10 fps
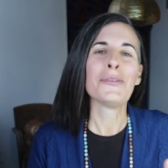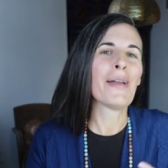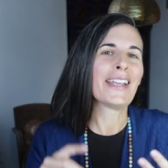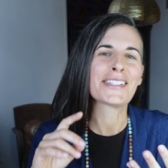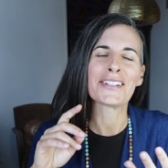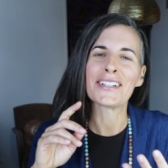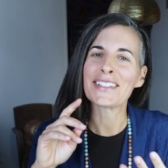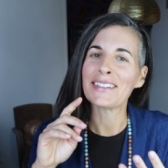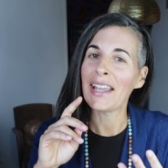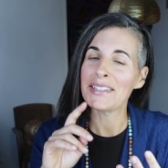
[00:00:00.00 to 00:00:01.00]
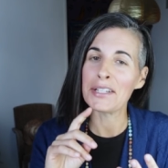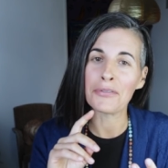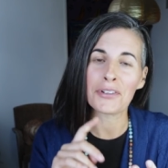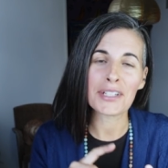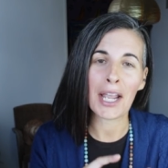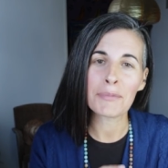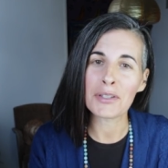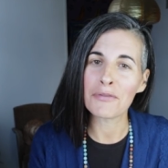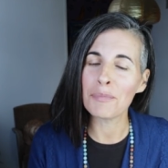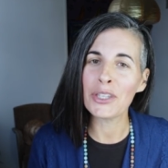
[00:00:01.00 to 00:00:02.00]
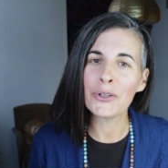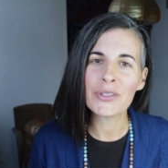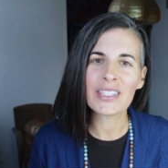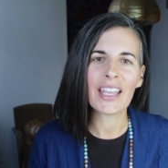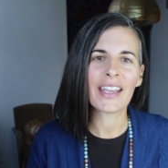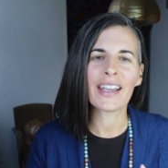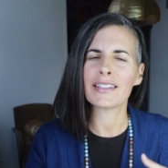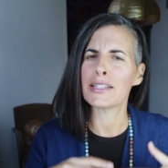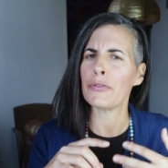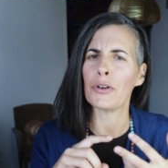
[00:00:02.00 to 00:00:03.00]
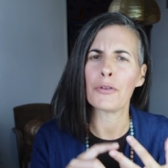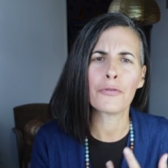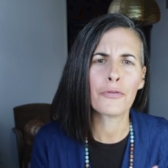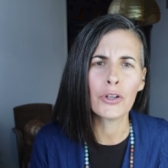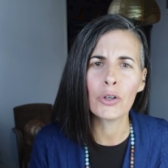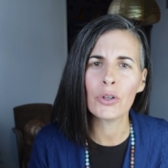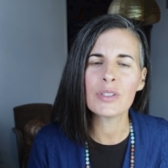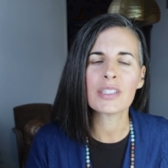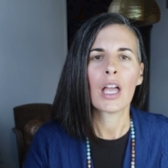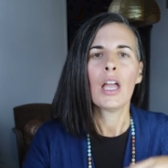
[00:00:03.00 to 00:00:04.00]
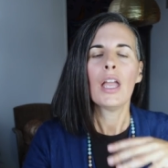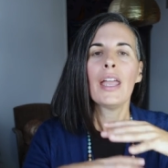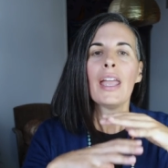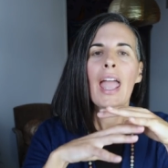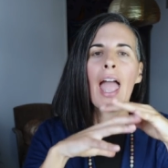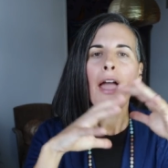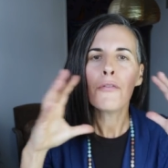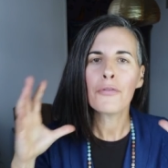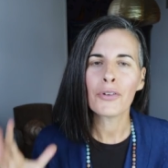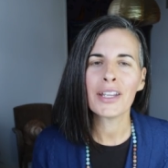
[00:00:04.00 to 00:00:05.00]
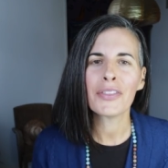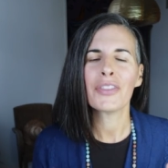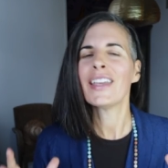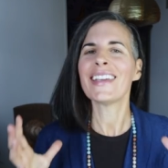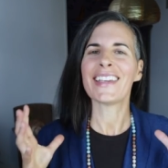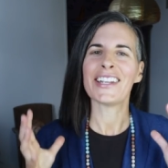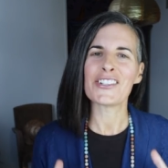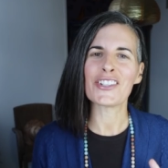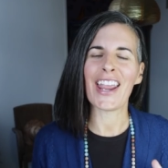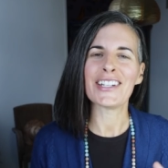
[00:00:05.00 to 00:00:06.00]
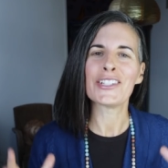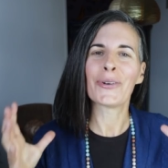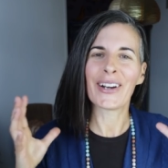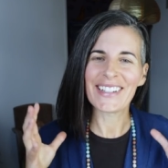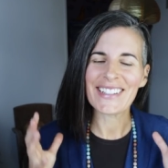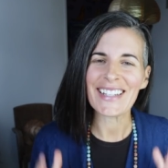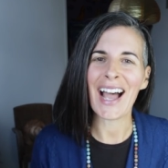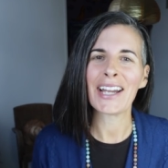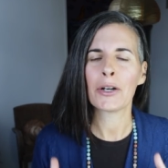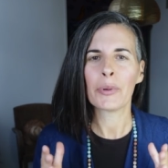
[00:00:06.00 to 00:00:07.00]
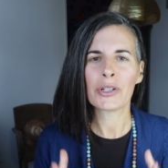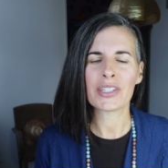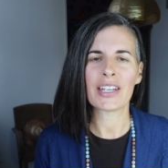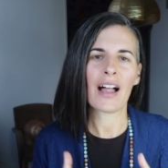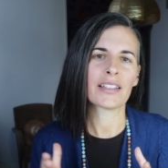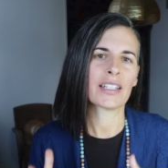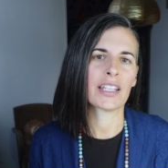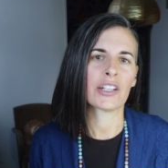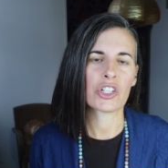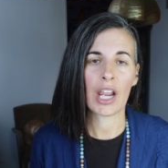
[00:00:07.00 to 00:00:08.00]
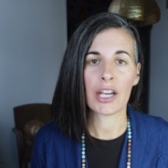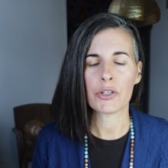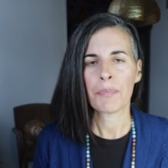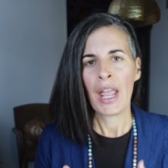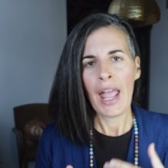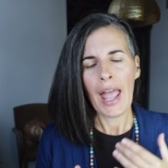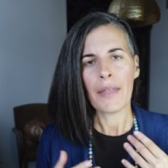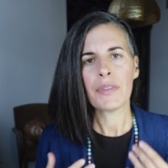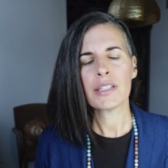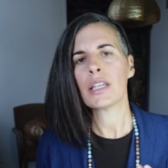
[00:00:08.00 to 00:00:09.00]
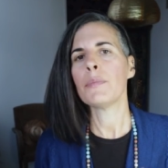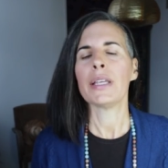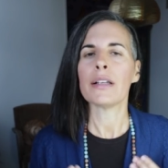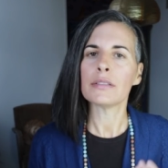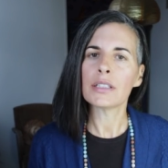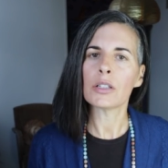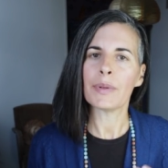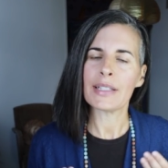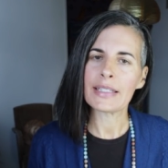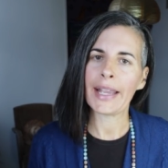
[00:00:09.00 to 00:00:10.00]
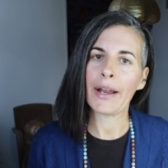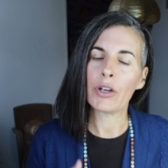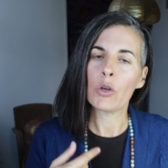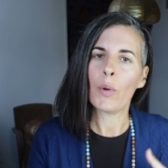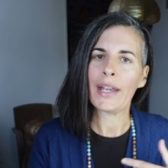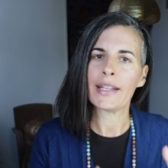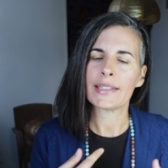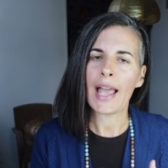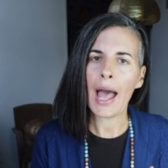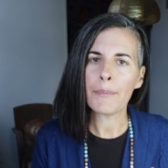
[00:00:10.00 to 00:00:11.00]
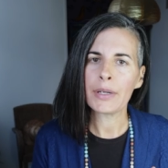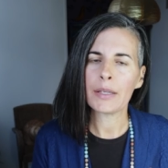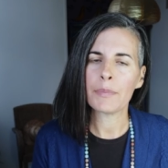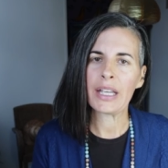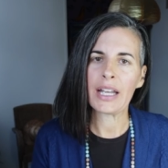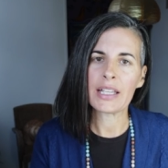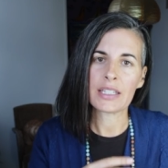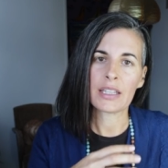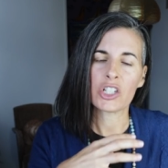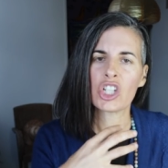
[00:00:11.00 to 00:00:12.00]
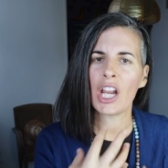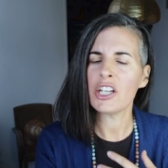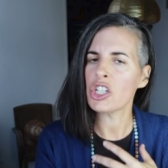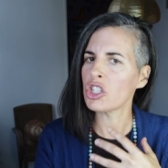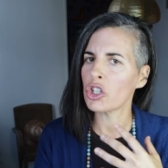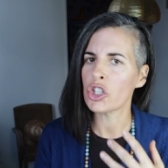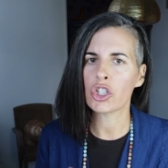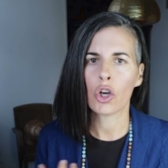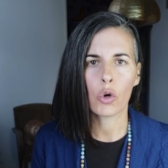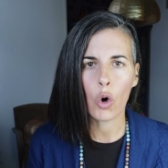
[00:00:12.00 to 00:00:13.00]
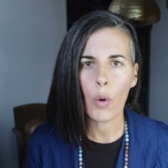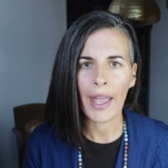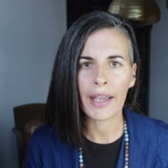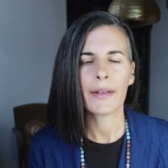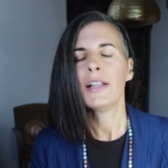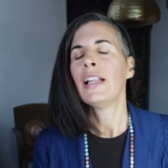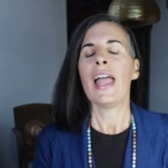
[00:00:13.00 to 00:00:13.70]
you may start to like different types of music, different foods Everything can change. Your entire personality can change. And this can be a little bit scary when it's happening because the changes are so quick